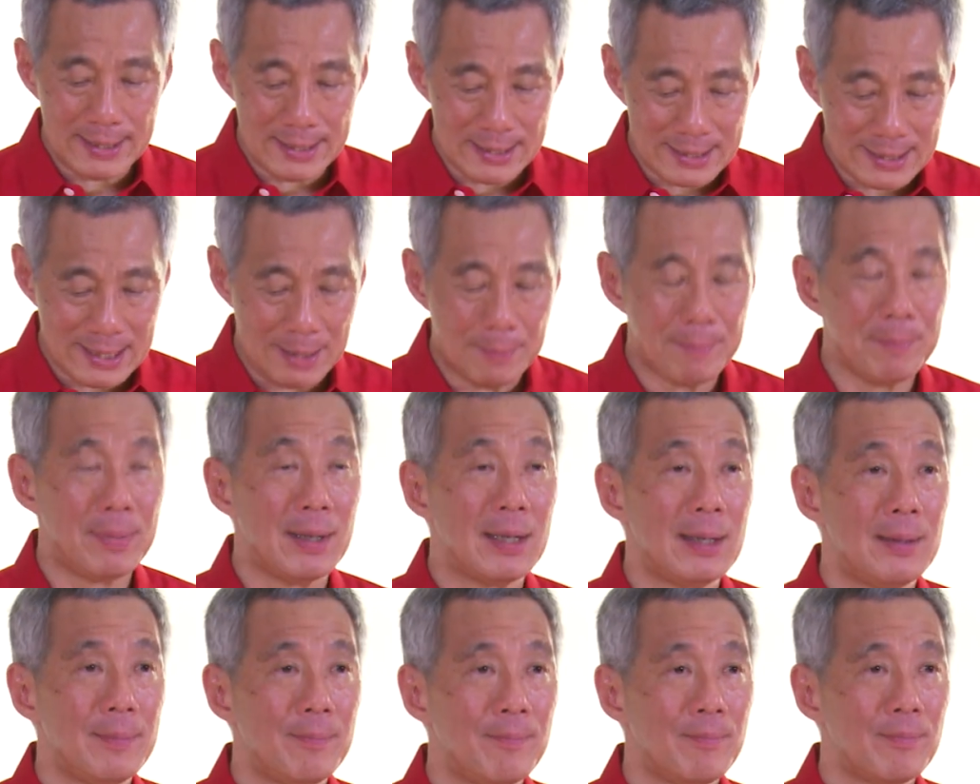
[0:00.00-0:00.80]

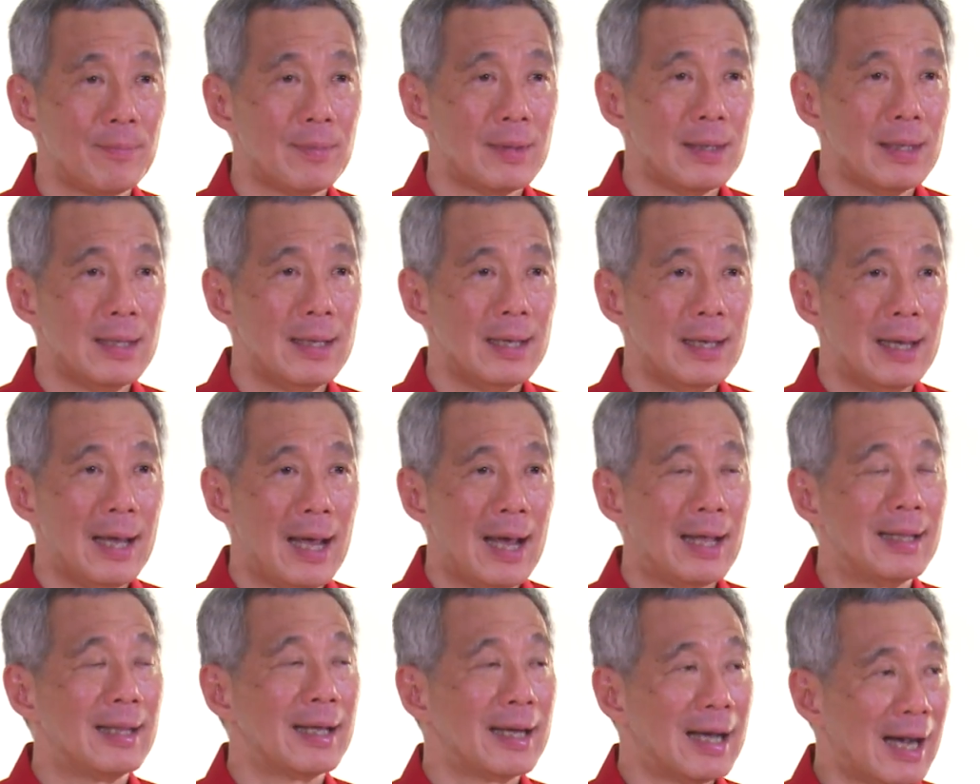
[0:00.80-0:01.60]
December
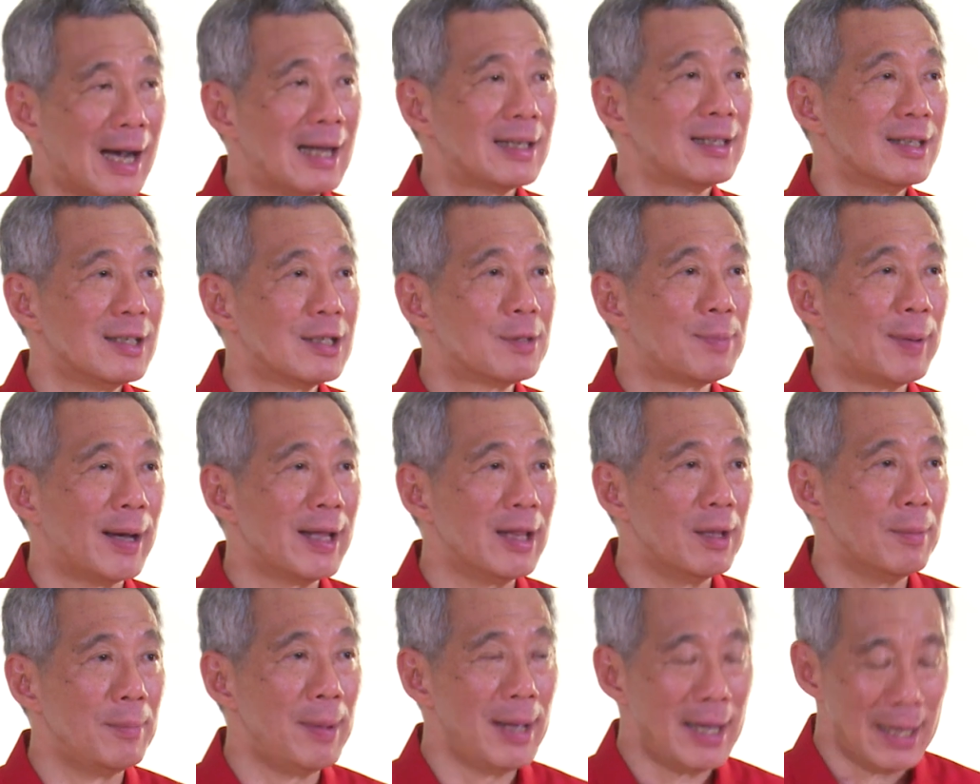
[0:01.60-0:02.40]
at the Gardens by
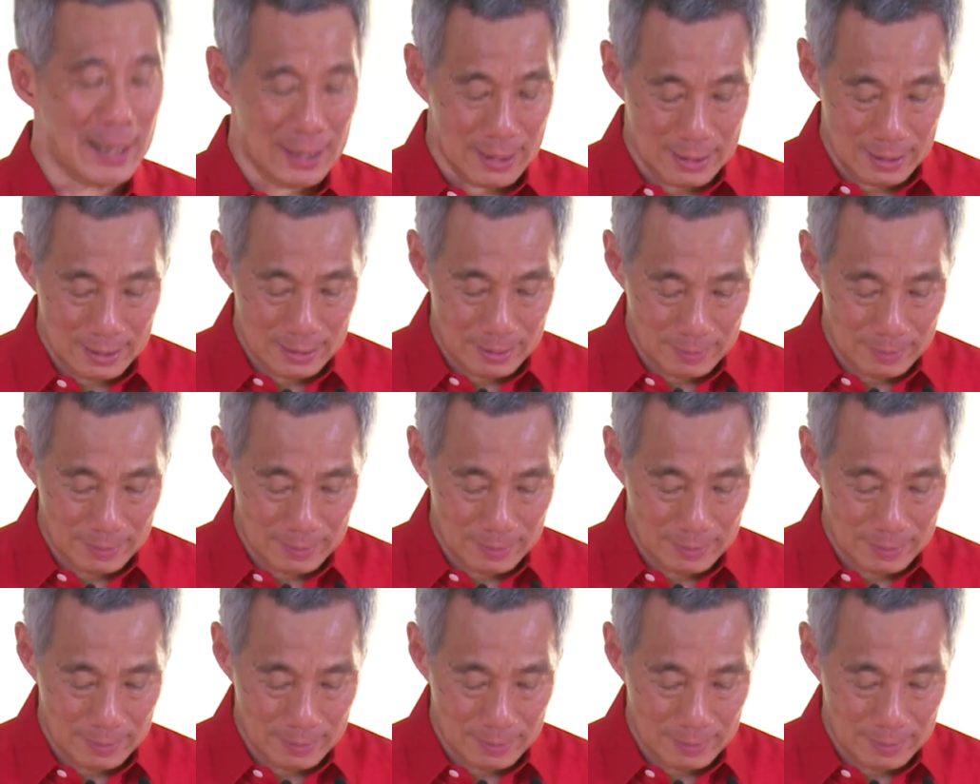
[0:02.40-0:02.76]
the Bay.